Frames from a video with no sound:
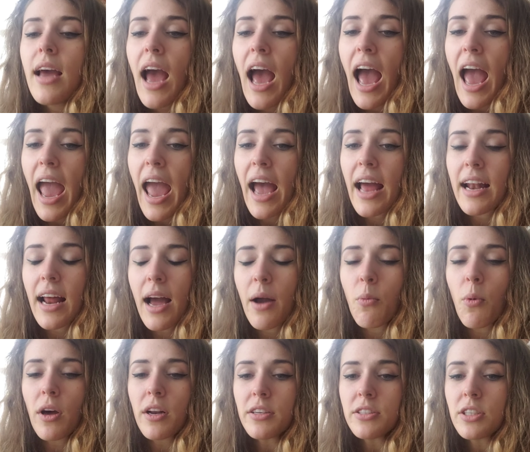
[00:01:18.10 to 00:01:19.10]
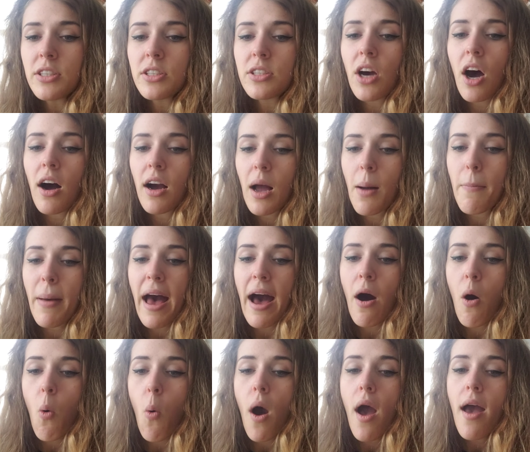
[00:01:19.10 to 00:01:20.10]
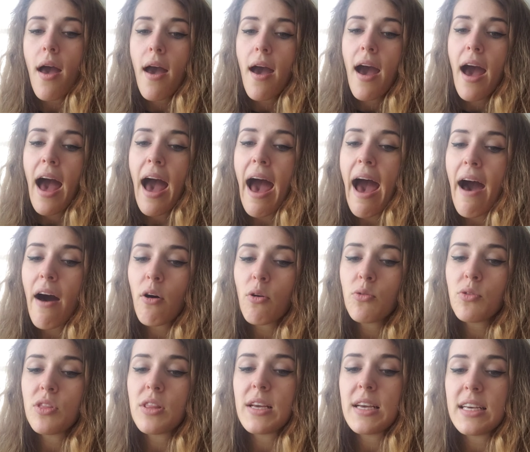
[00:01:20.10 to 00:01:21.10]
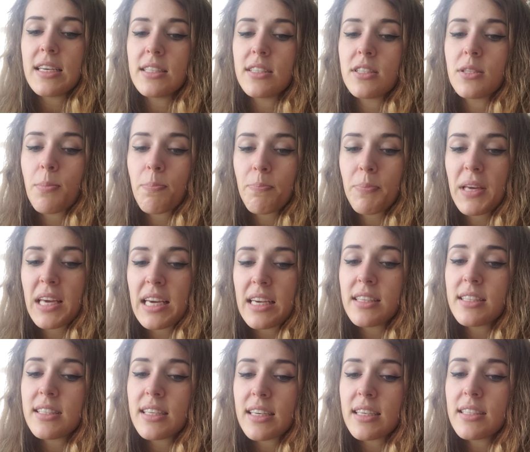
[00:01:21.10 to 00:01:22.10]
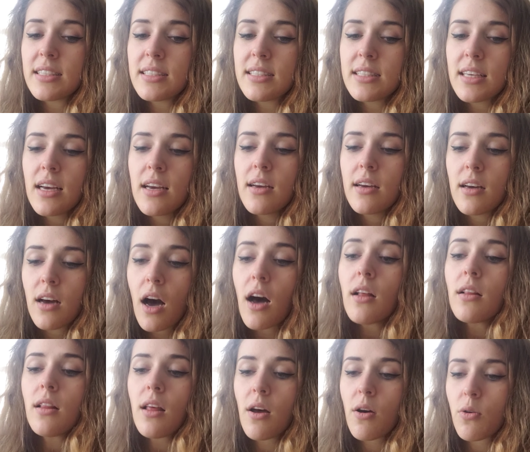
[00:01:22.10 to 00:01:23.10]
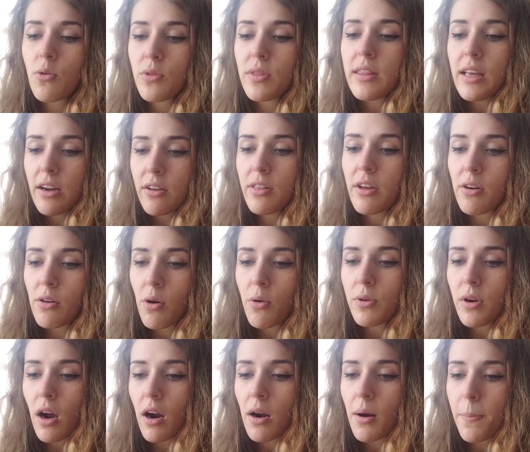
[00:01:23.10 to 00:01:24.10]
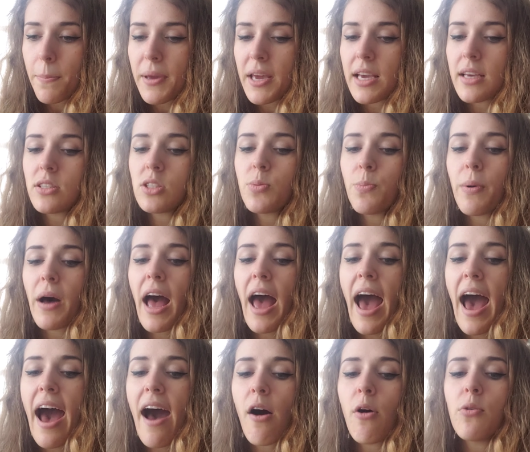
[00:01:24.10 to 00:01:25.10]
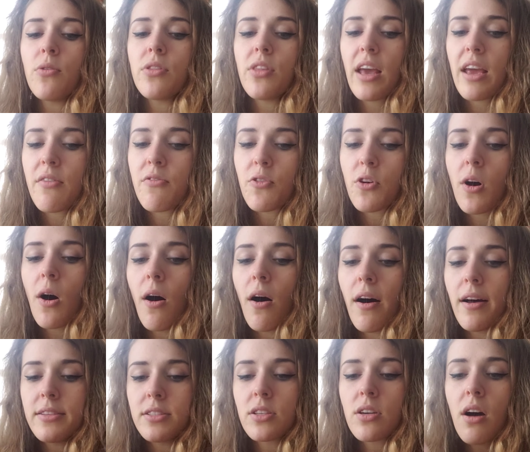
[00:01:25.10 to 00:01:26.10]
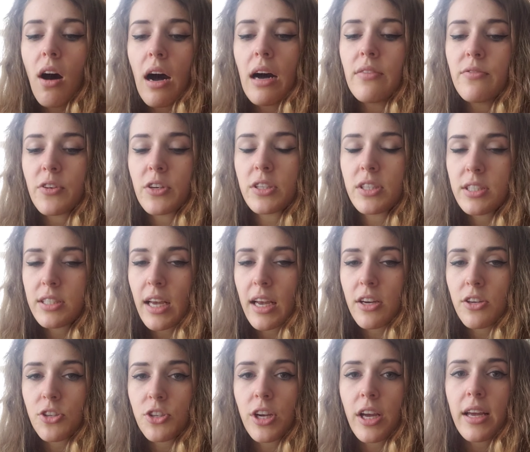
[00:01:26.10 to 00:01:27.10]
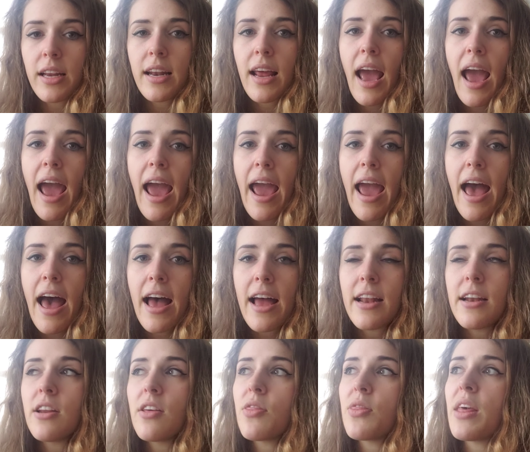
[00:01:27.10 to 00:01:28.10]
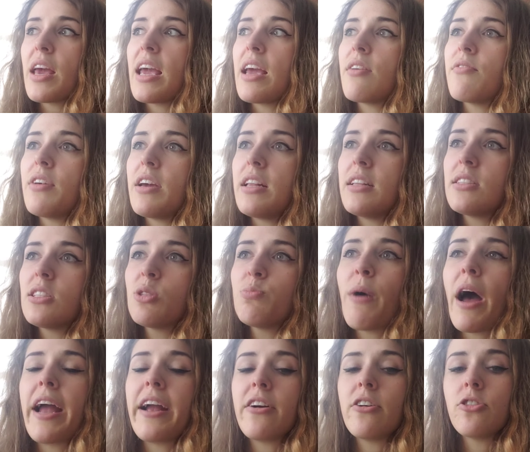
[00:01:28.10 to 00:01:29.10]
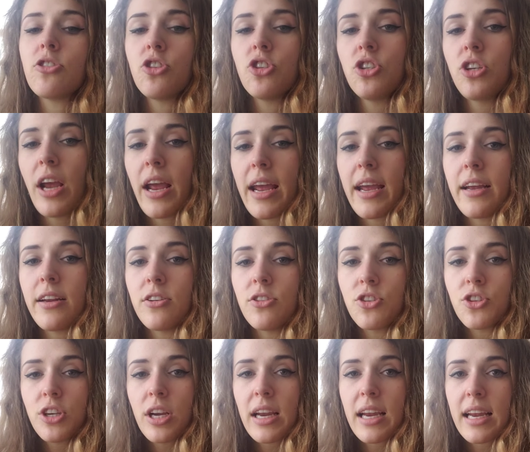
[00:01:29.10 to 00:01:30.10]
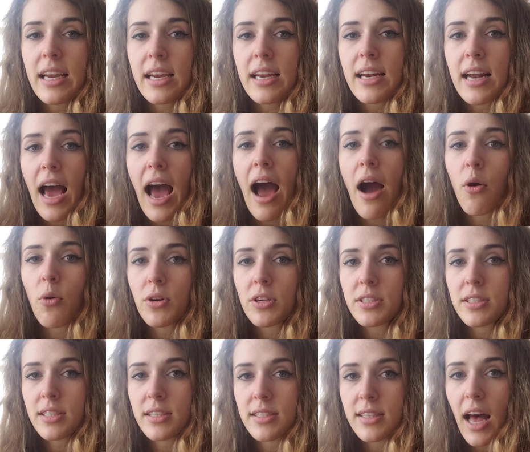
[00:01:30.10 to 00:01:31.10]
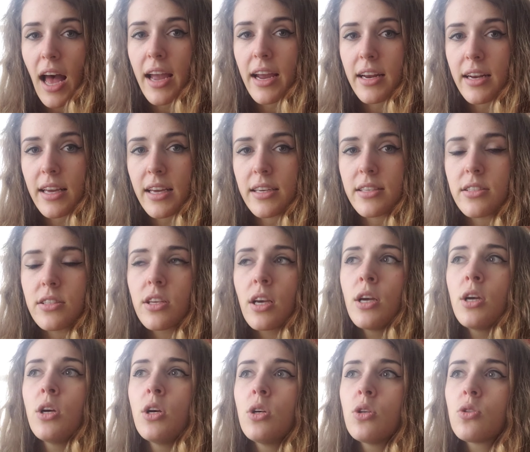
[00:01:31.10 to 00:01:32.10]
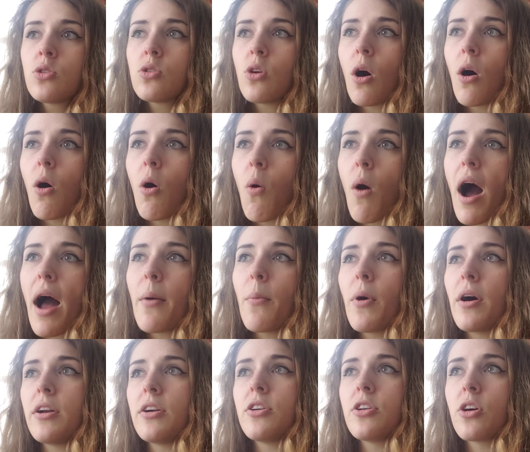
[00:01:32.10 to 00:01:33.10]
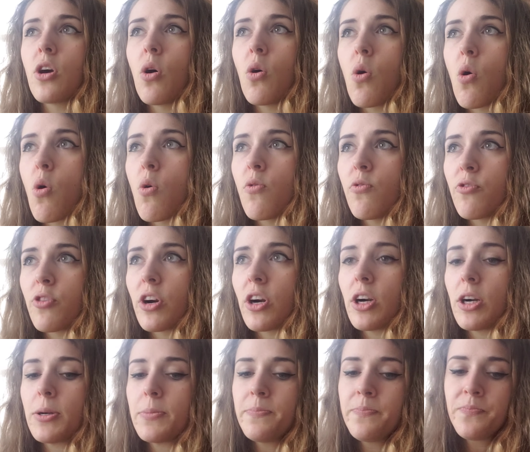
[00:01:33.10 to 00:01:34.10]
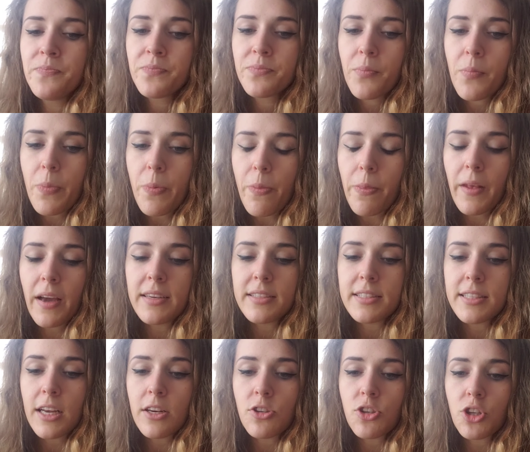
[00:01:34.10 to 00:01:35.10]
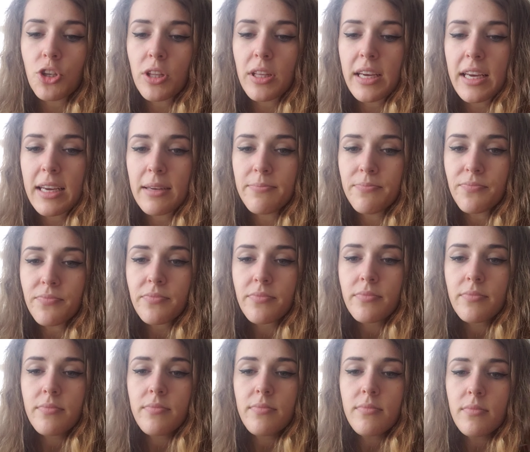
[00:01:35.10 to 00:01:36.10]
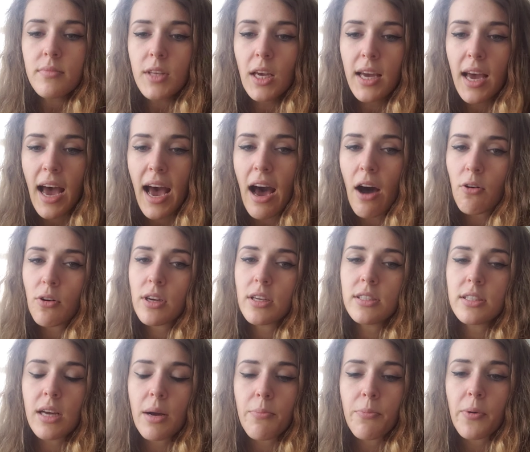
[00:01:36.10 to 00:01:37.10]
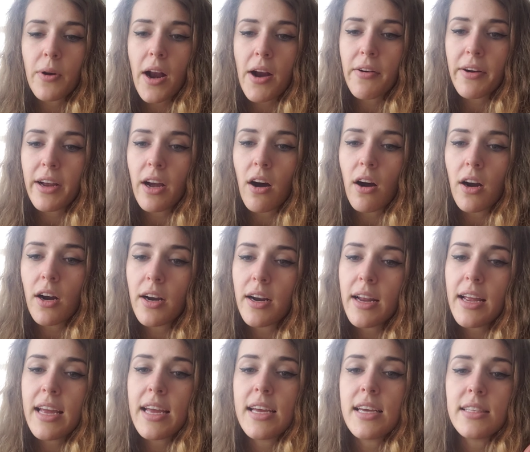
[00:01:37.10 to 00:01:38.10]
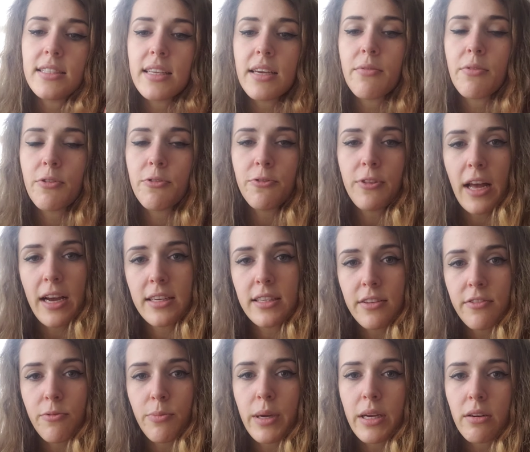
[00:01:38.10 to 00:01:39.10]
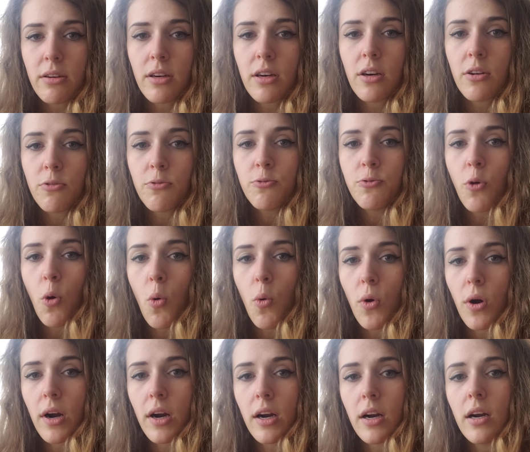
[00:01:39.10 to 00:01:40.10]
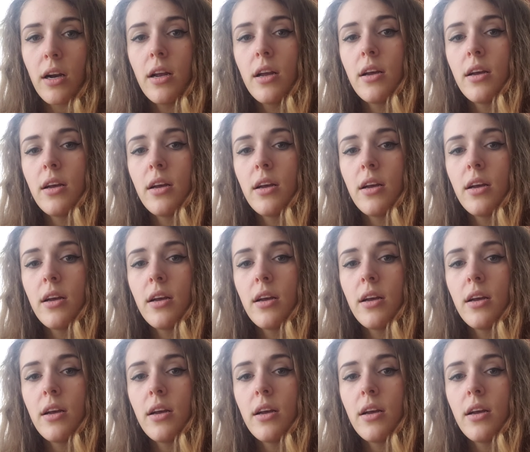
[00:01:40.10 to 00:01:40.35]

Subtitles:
And I wanted to talk about how these pieces alone, they're their own art piece, but how they've caused conversation and they've inspired change in our societies. So I wanted to go over essentially how contemporary art is a reflective mirror for